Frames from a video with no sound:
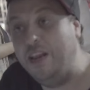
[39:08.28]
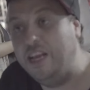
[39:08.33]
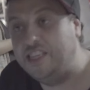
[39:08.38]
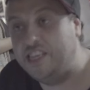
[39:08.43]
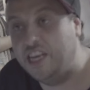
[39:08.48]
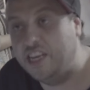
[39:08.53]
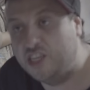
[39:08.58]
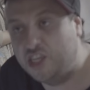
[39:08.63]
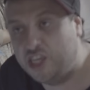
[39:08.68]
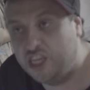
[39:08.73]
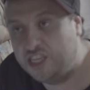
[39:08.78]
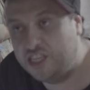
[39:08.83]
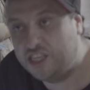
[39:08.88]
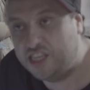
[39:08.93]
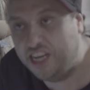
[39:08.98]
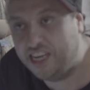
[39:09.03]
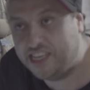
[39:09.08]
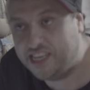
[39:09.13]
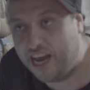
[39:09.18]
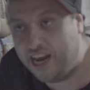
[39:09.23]
signatures
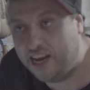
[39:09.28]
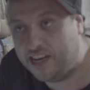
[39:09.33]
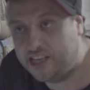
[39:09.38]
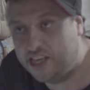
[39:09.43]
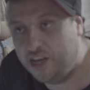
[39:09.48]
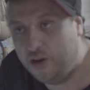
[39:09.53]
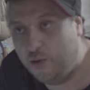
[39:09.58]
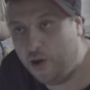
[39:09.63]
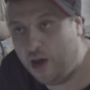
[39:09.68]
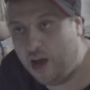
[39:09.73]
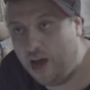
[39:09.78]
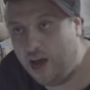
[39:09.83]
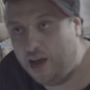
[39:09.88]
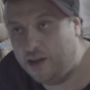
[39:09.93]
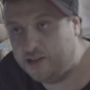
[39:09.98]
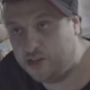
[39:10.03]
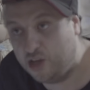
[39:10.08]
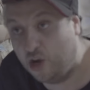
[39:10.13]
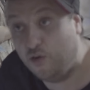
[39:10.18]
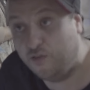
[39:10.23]
did it take
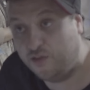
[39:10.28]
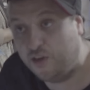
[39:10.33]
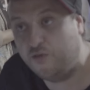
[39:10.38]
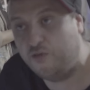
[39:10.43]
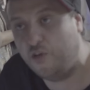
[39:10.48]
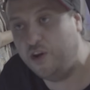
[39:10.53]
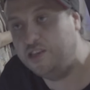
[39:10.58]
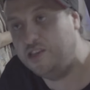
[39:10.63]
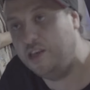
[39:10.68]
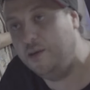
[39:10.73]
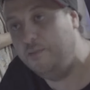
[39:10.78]
to freeze them?